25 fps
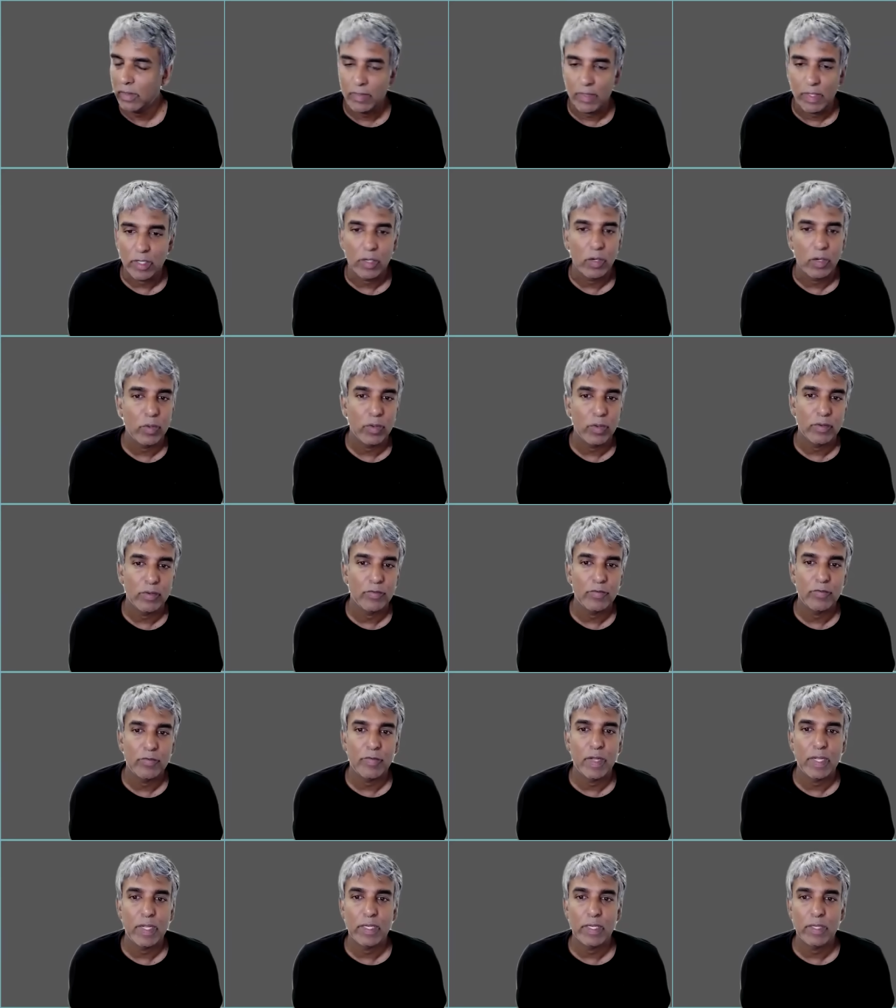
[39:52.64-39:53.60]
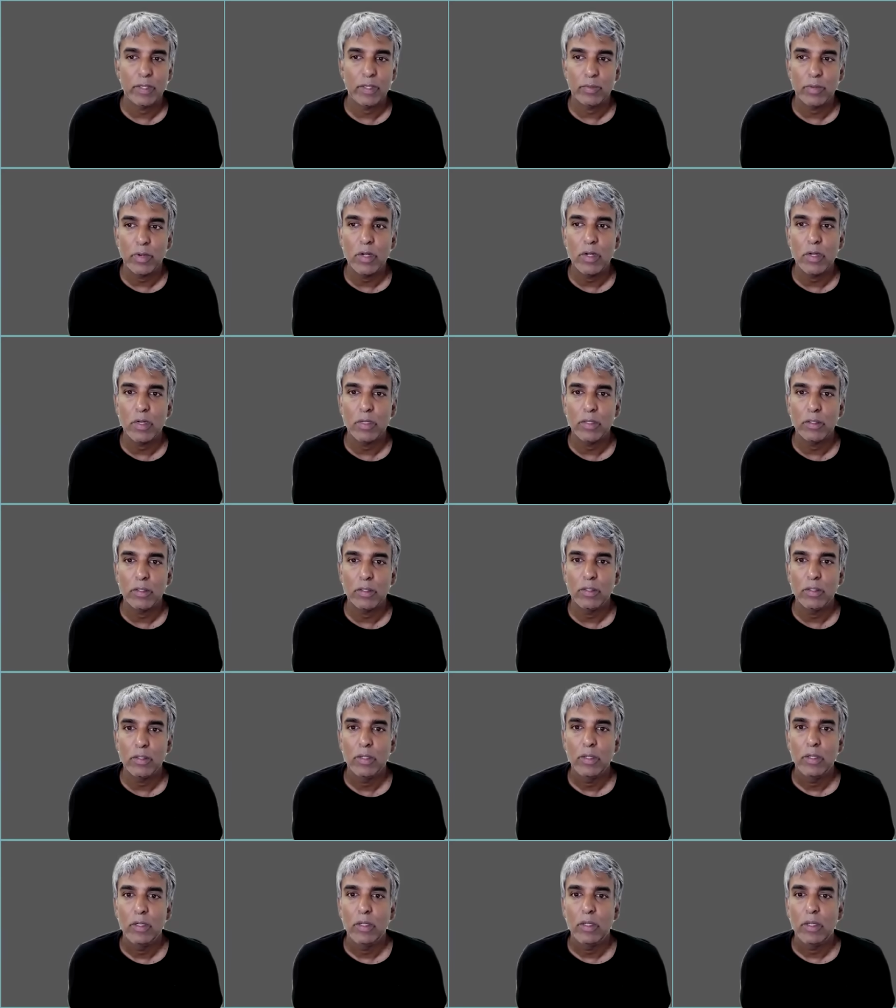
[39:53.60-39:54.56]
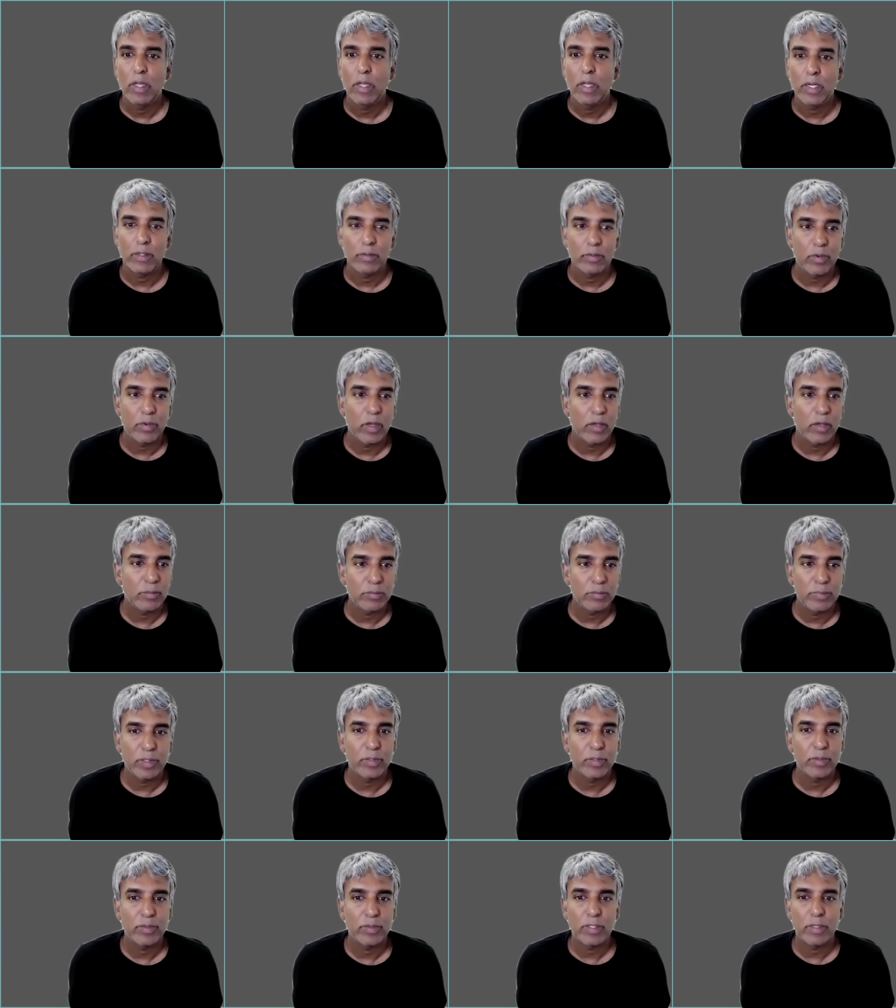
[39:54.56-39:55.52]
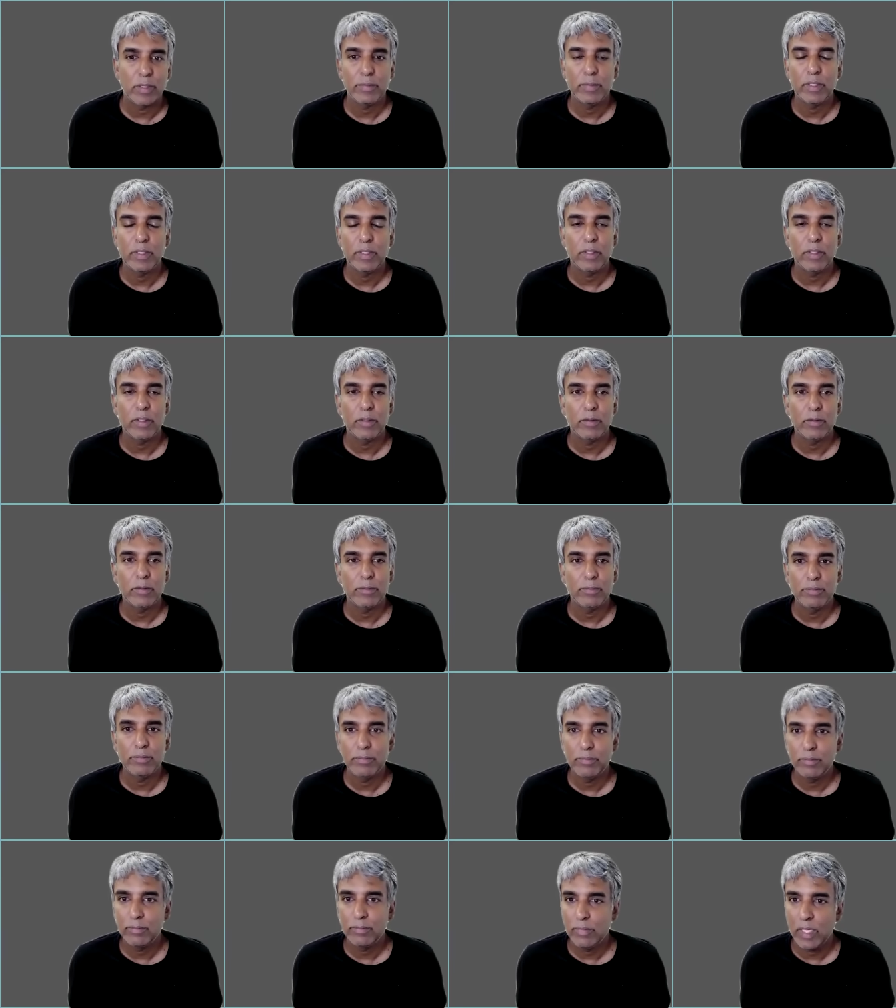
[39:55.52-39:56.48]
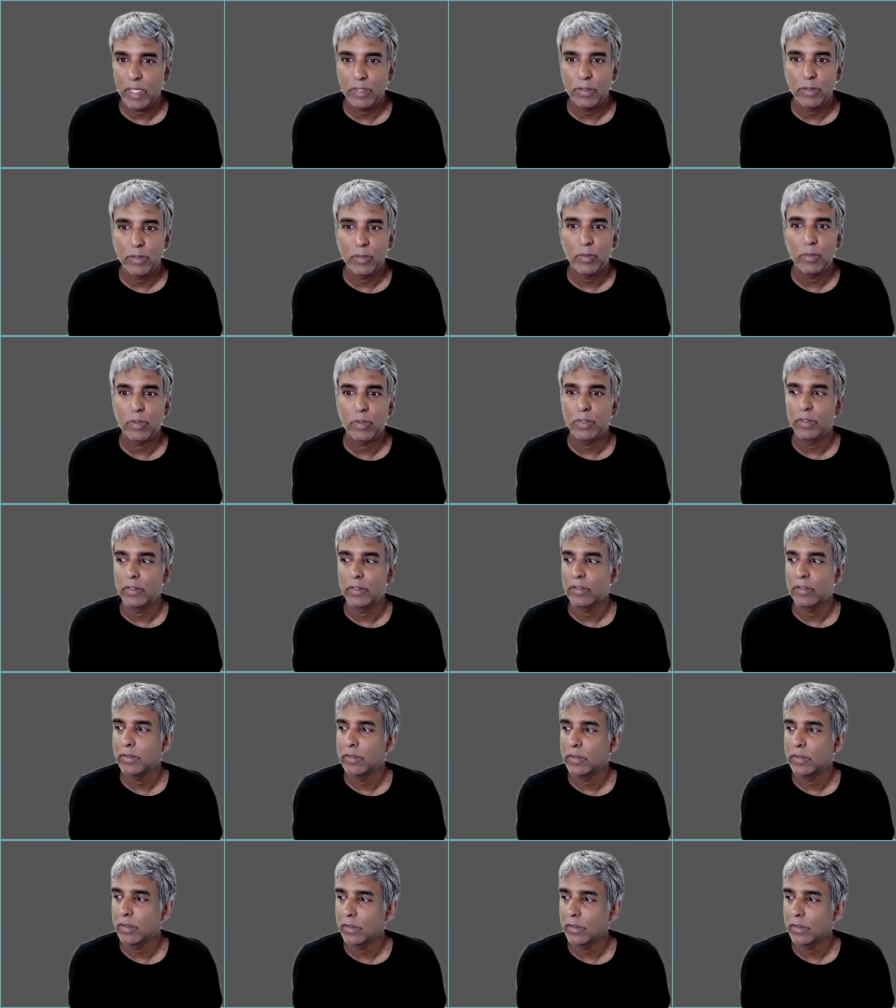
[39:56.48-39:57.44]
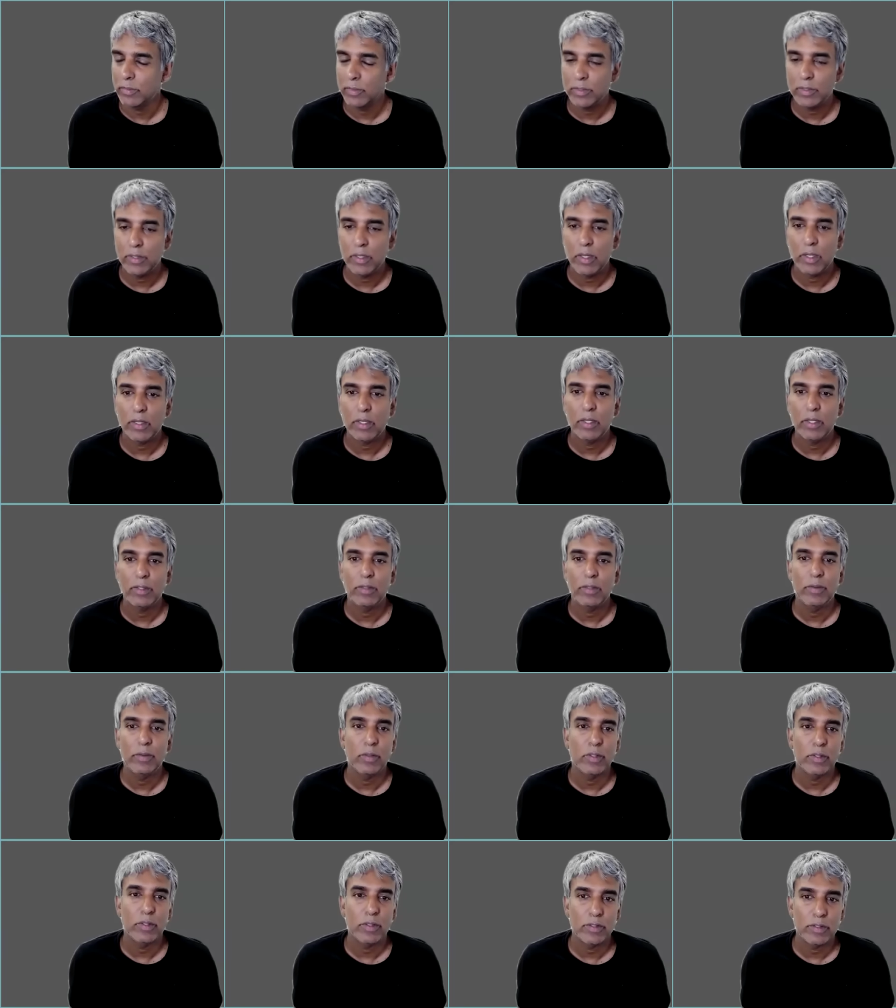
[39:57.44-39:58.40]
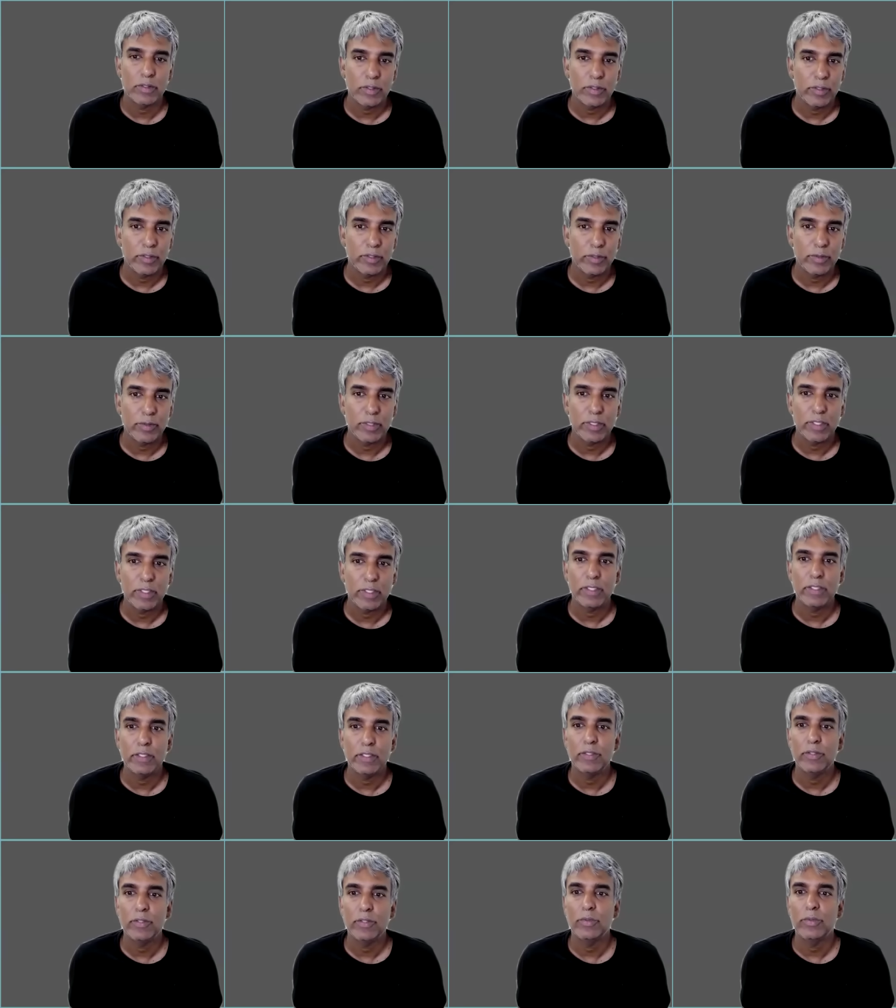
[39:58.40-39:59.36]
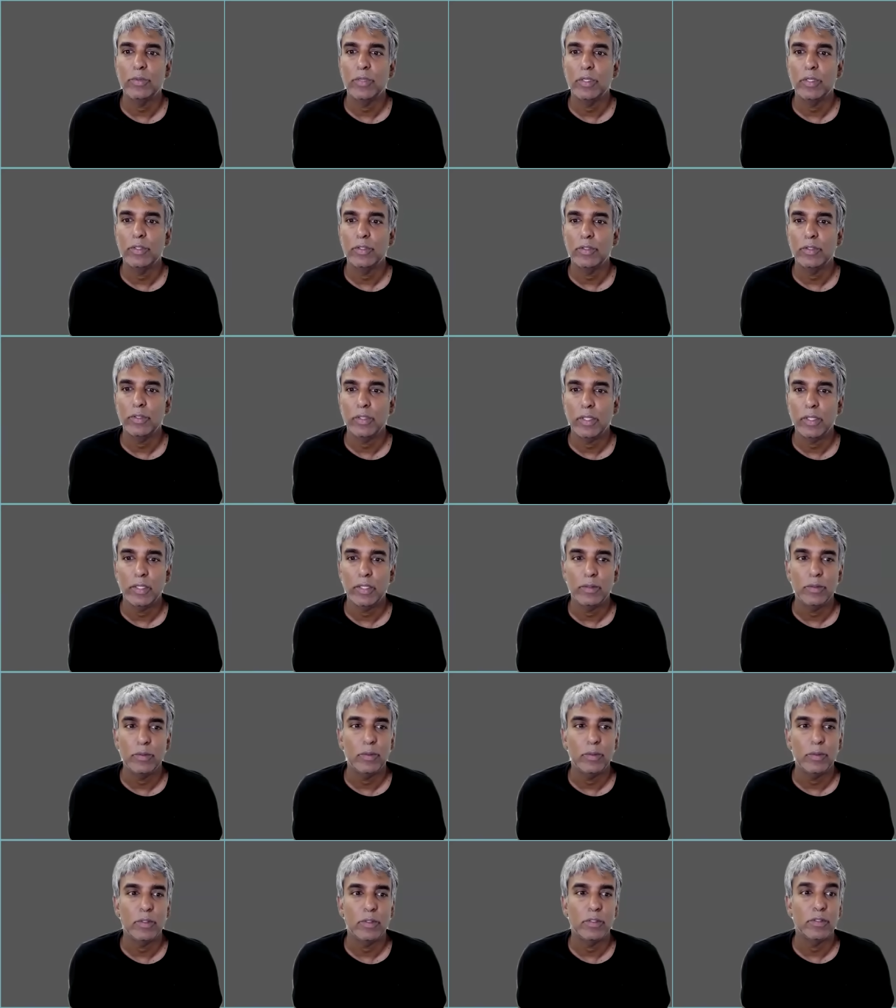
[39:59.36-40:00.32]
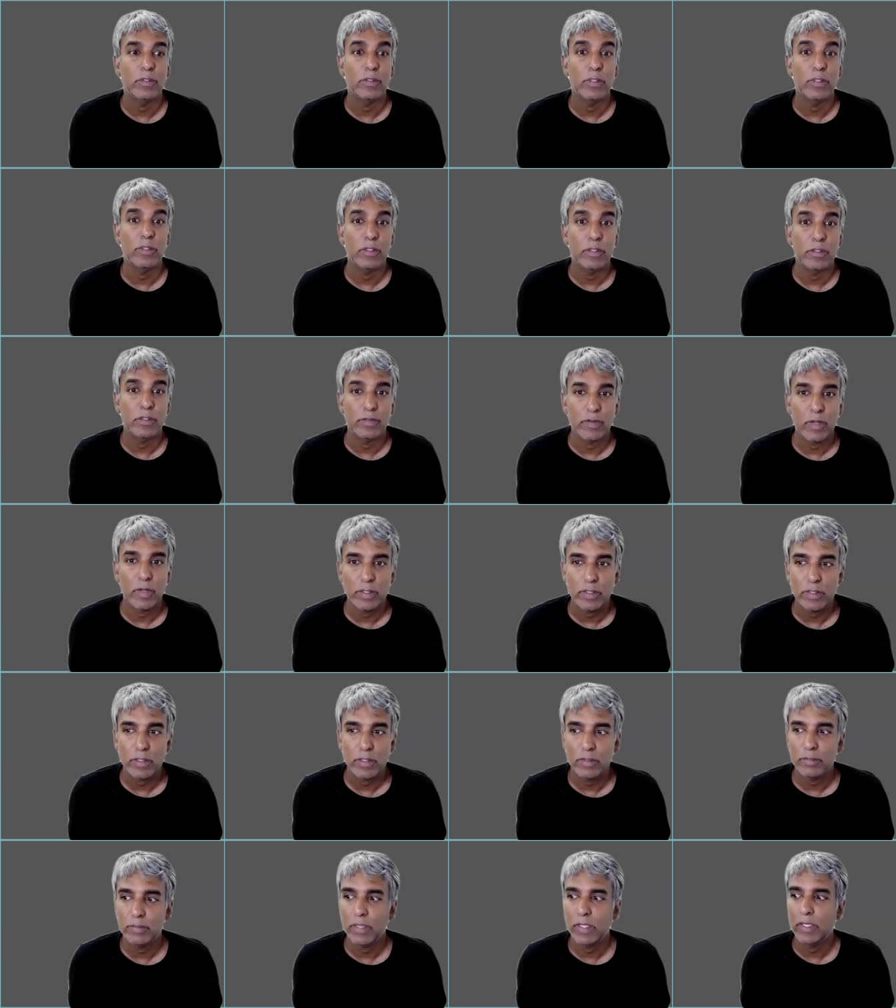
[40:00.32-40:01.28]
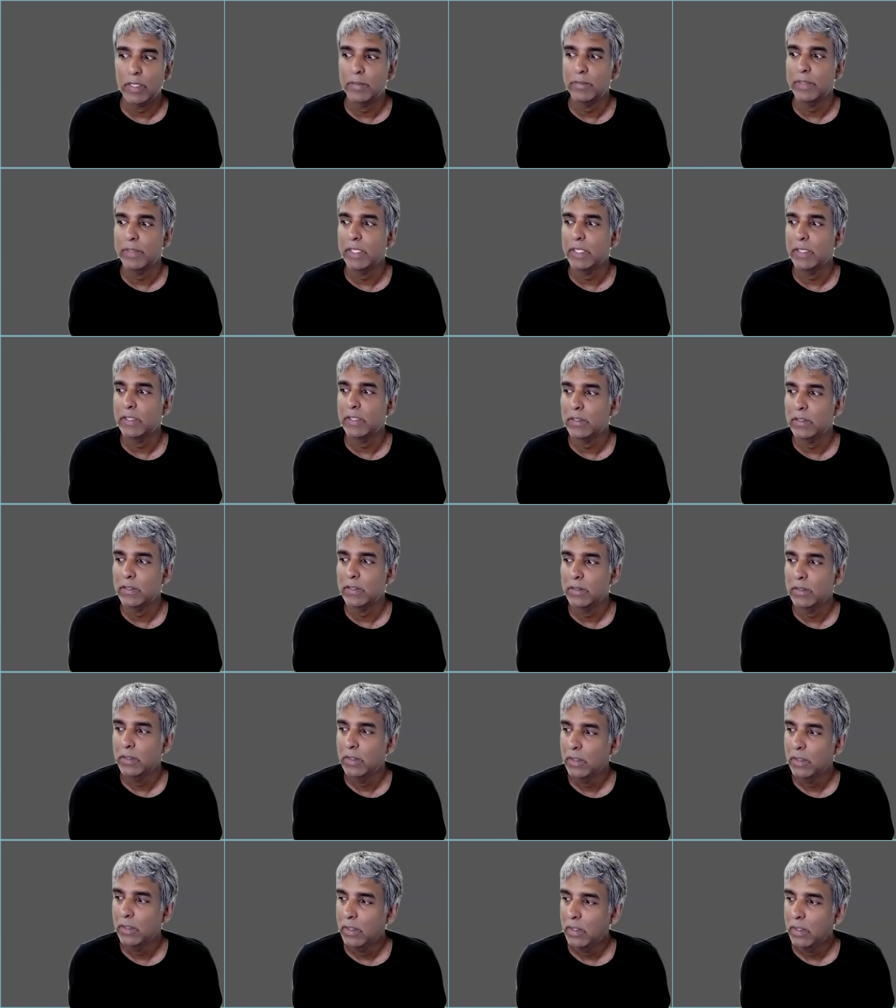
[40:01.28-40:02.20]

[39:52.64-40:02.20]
they go and fight Iran, and Iran blows up their headquarters, their Mossad headquarters, their Unit 8200 headquarters, their Nevatim air base,